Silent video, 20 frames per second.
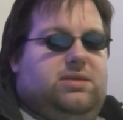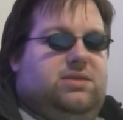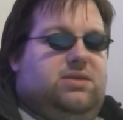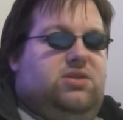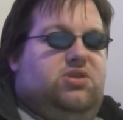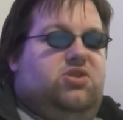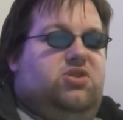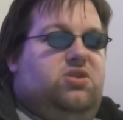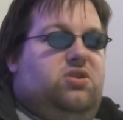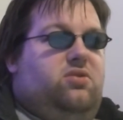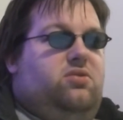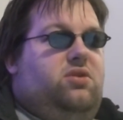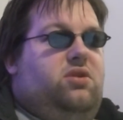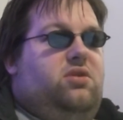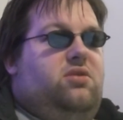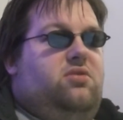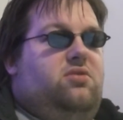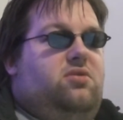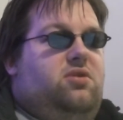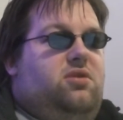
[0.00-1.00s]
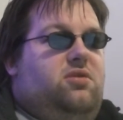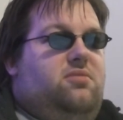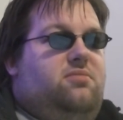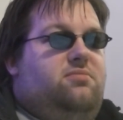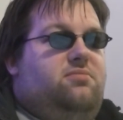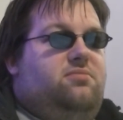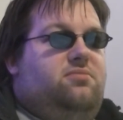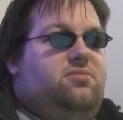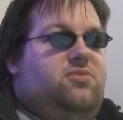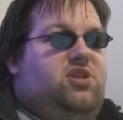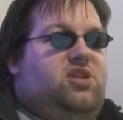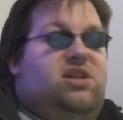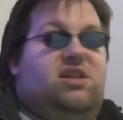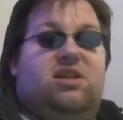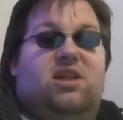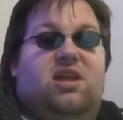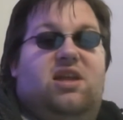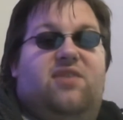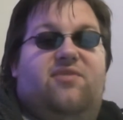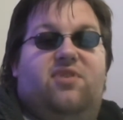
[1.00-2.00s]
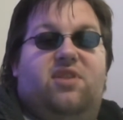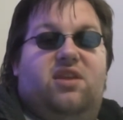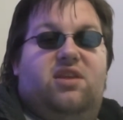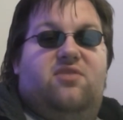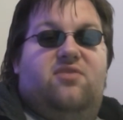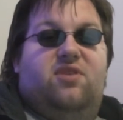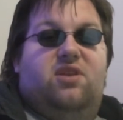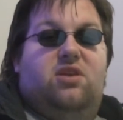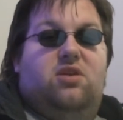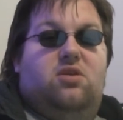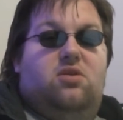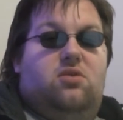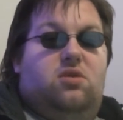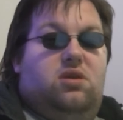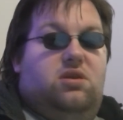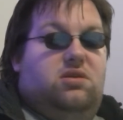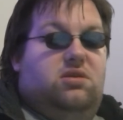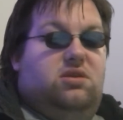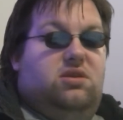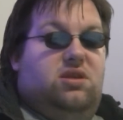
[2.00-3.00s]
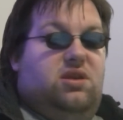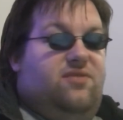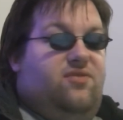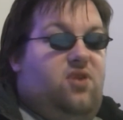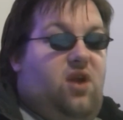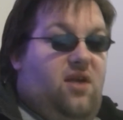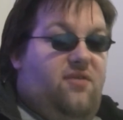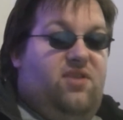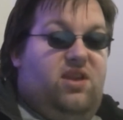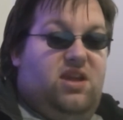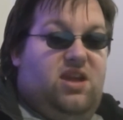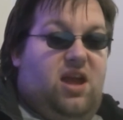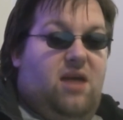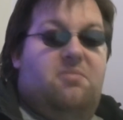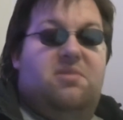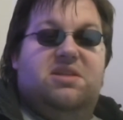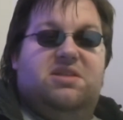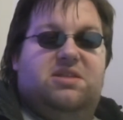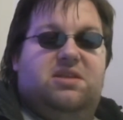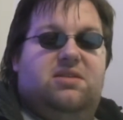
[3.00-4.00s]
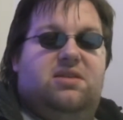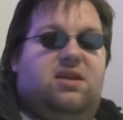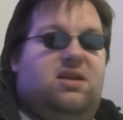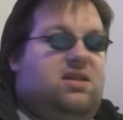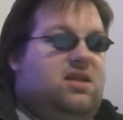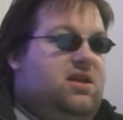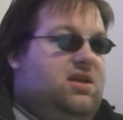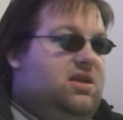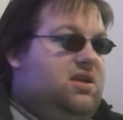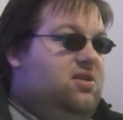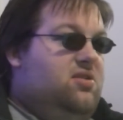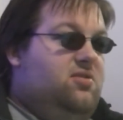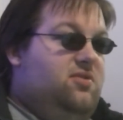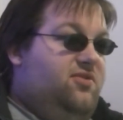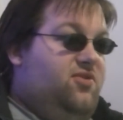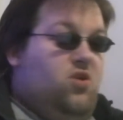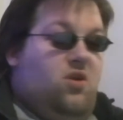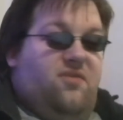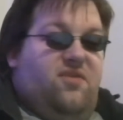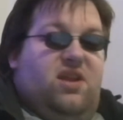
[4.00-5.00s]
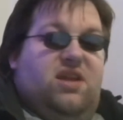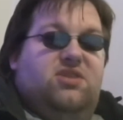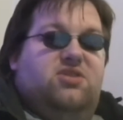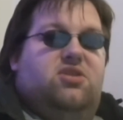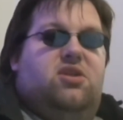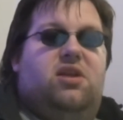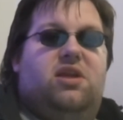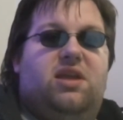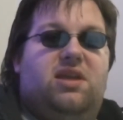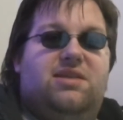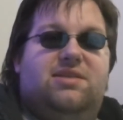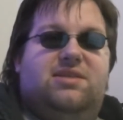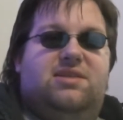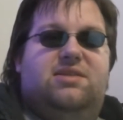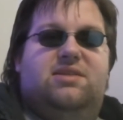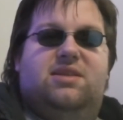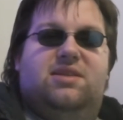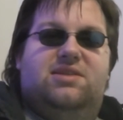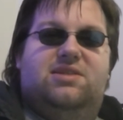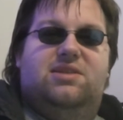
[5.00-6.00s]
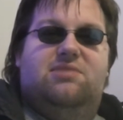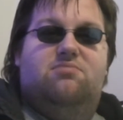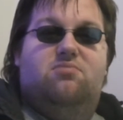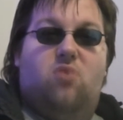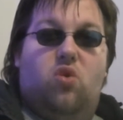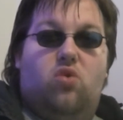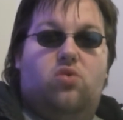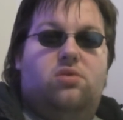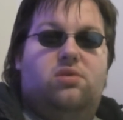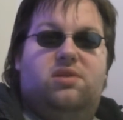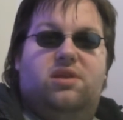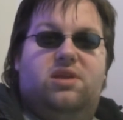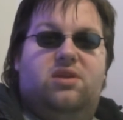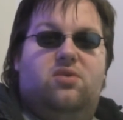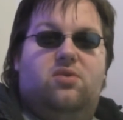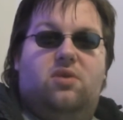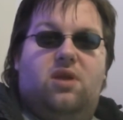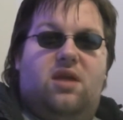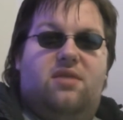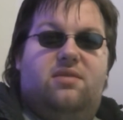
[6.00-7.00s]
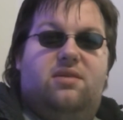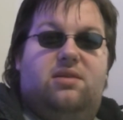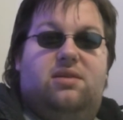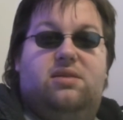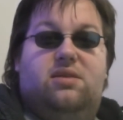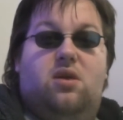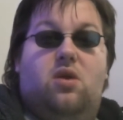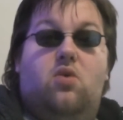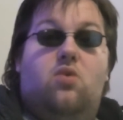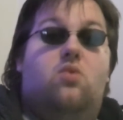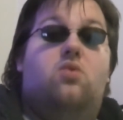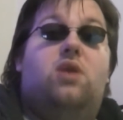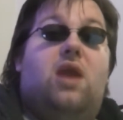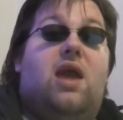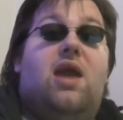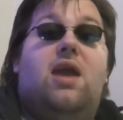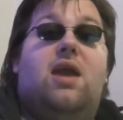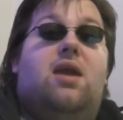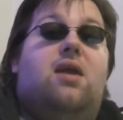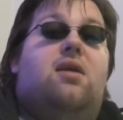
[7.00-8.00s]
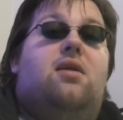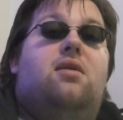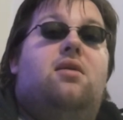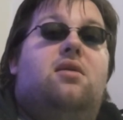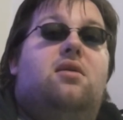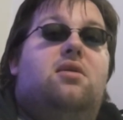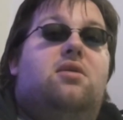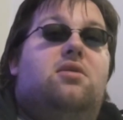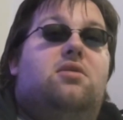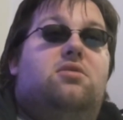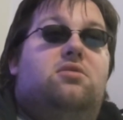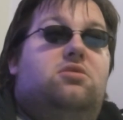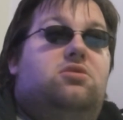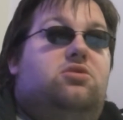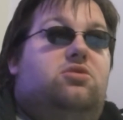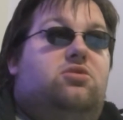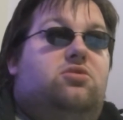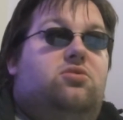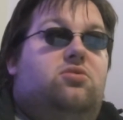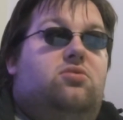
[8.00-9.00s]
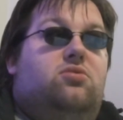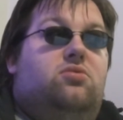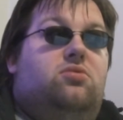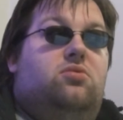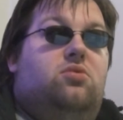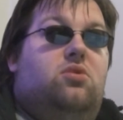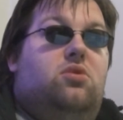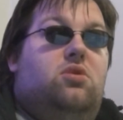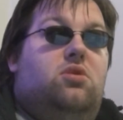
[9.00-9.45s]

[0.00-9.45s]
So, click like if you like the video. If you have any comments on that, like, if you have an answer, like, is it morally or ethically okay to